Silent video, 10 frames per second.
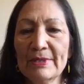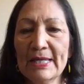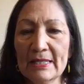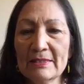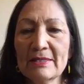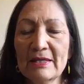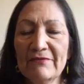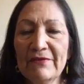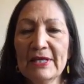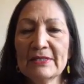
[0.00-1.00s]
yes, they
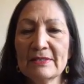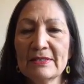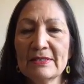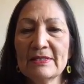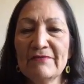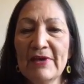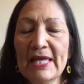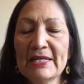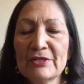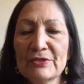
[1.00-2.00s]
face a
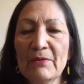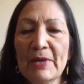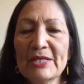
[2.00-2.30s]
disadvantage that way.